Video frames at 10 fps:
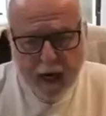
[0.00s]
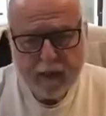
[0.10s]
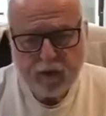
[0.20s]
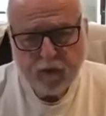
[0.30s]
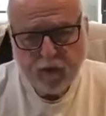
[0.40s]
us
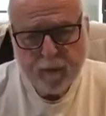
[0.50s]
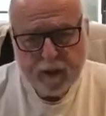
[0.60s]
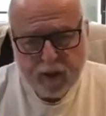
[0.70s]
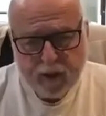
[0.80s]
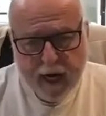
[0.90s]
from the
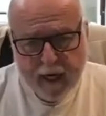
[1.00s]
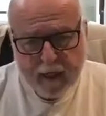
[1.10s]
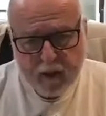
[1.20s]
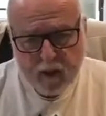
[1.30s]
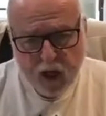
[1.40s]

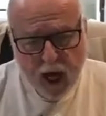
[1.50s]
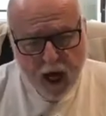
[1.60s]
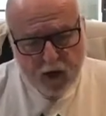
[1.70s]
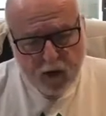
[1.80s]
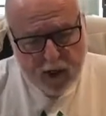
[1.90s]
States
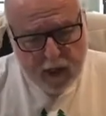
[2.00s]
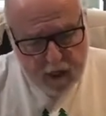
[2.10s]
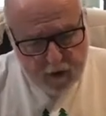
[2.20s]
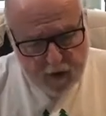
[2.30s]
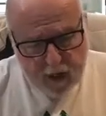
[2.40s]
to
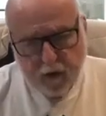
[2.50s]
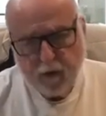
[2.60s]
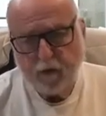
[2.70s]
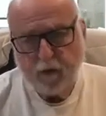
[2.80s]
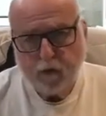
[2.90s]
give
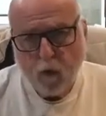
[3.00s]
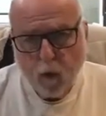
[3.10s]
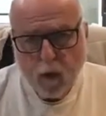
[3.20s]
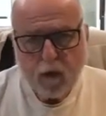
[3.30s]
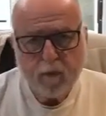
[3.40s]
either
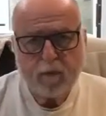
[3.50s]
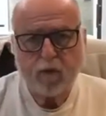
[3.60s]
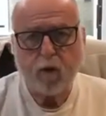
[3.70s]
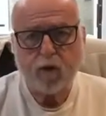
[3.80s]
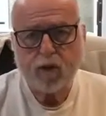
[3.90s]
forms
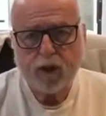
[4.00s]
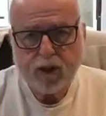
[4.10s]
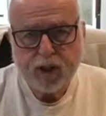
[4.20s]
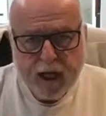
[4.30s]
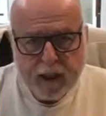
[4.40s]
or
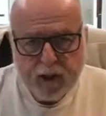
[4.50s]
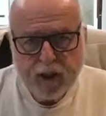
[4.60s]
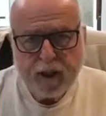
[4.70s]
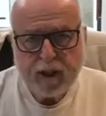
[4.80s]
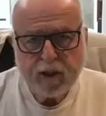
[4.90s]

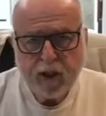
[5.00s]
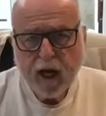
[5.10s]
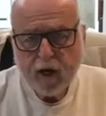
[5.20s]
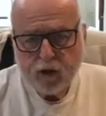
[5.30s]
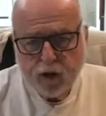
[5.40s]
suggestions
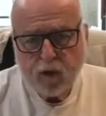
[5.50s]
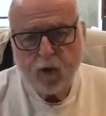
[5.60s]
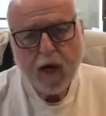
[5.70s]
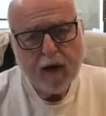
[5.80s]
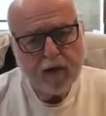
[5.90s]

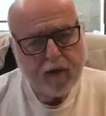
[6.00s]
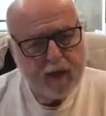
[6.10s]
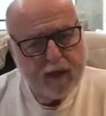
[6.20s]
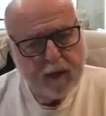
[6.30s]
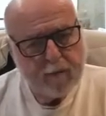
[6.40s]
to
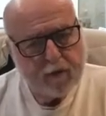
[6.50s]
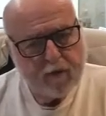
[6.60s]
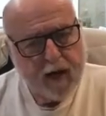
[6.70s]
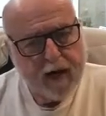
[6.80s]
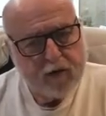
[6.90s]
the
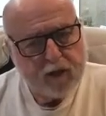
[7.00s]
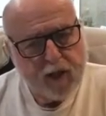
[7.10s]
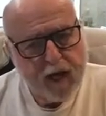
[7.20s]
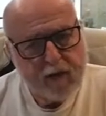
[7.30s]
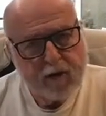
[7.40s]
providers
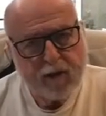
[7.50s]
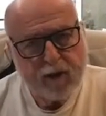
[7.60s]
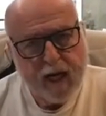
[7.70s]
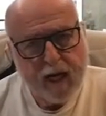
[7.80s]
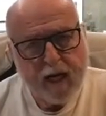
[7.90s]
there to
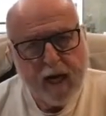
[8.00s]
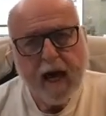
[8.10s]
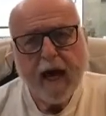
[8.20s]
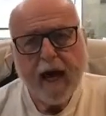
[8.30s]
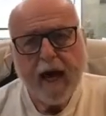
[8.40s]
say,
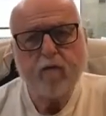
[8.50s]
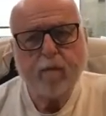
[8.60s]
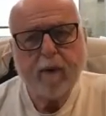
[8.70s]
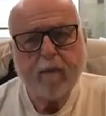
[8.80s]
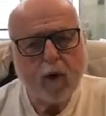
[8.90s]
it would
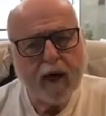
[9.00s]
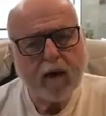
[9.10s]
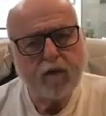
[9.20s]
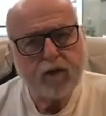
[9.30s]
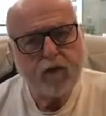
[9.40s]
be more
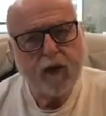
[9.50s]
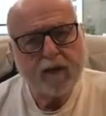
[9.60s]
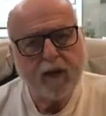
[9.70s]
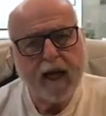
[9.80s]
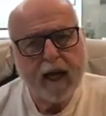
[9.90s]
helpful to
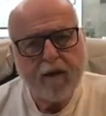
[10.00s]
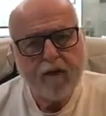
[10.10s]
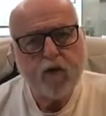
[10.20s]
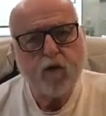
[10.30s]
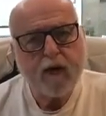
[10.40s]
us if
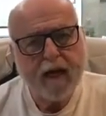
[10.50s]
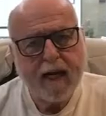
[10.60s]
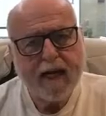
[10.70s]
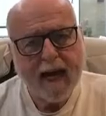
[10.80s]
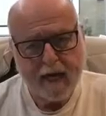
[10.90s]
you can
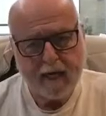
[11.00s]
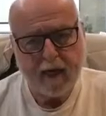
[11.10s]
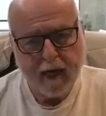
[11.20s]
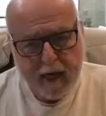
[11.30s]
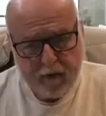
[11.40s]
get.
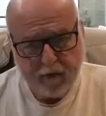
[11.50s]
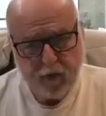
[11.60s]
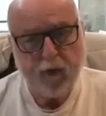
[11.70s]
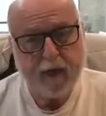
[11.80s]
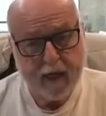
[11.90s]
And
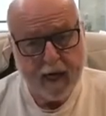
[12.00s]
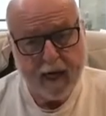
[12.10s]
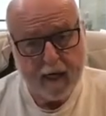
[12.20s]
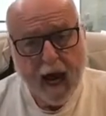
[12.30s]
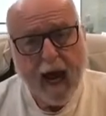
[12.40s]

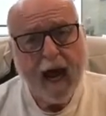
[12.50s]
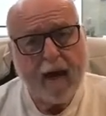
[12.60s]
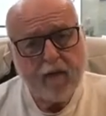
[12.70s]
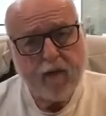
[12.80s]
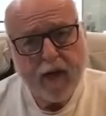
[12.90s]

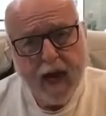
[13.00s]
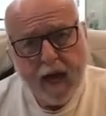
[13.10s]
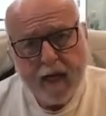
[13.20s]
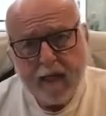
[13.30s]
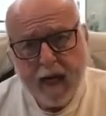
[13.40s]
if you
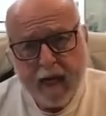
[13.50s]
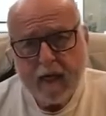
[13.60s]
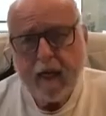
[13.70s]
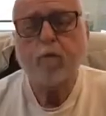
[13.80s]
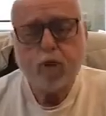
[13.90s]
can't get,
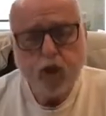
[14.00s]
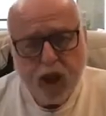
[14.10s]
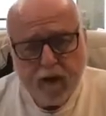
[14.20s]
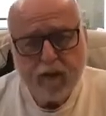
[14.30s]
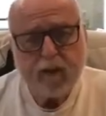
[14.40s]

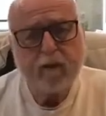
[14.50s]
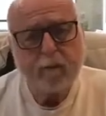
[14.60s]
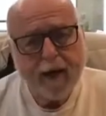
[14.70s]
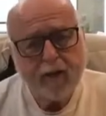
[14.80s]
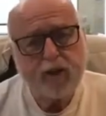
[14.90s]
give us the
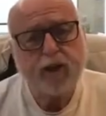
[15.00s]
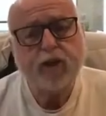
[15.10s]
best that you